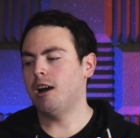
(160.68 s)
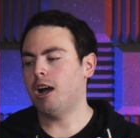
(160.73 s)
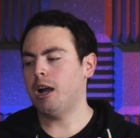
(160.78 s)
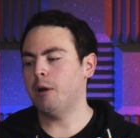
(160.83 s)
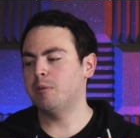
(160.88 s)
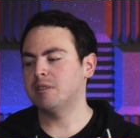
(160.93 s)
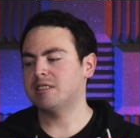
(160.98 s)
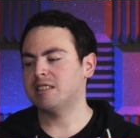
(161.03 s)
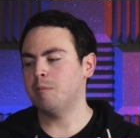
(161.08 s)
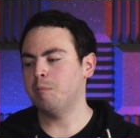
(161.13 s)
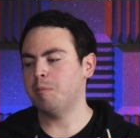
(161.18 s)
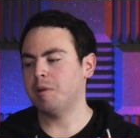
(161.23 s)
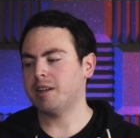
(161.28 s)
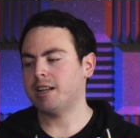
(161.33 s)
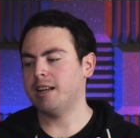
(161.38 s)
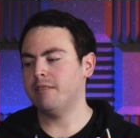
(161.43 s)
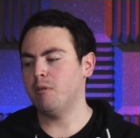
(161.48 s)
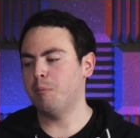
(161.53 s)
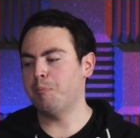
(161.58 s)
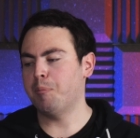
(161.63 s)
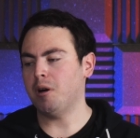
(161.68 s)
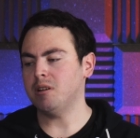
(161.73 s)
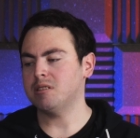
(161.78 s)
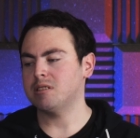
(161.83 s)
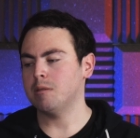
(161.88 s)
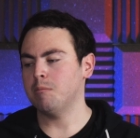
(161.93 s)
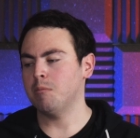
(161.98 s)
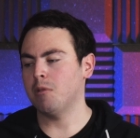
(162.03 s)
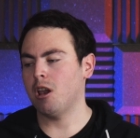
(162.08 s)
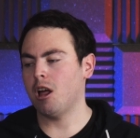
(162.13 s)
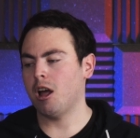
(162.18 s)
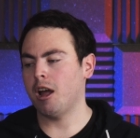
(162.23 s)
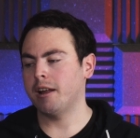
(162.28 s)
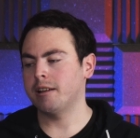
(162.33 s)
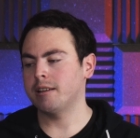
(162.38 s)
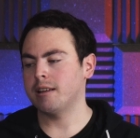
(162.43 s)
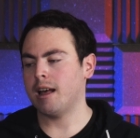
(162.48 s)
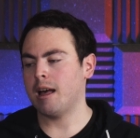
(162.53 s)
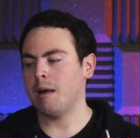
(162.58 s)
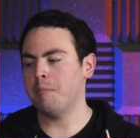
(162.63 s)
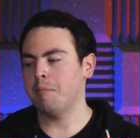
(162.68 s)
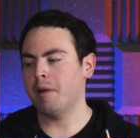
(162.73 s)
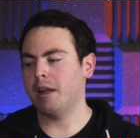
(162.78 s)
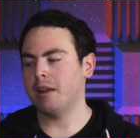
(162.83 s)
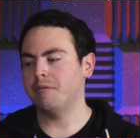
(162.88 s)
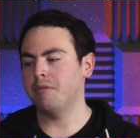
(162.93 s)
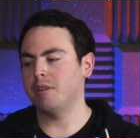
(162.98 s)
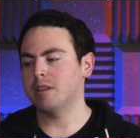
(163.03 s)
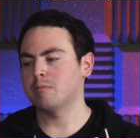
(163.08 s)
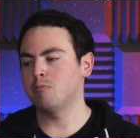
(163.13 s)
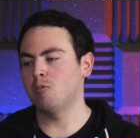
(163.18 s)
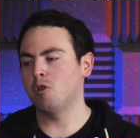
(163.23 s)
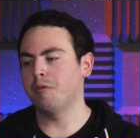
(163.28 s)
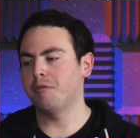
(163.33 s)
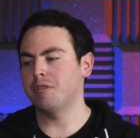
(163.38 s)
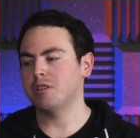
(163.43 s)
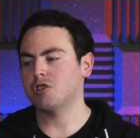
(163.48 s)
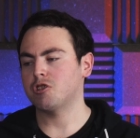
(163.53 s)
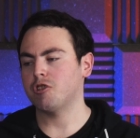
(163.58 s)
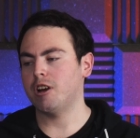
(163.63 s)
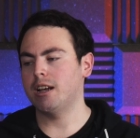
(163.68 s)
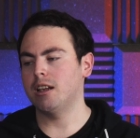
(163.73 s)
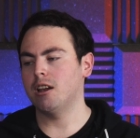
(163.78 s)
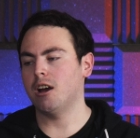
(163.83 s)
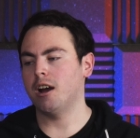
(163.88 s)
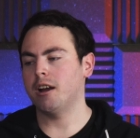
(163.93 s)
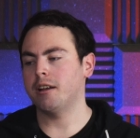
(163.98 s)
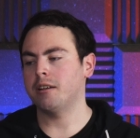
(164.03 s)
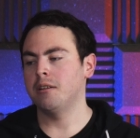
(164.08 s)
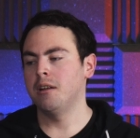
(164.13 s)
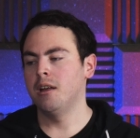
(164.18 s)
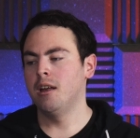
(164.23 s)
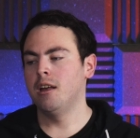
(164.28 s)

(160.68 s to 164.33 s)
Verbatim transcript: I would simply click the bottom line and make this more of a straight line.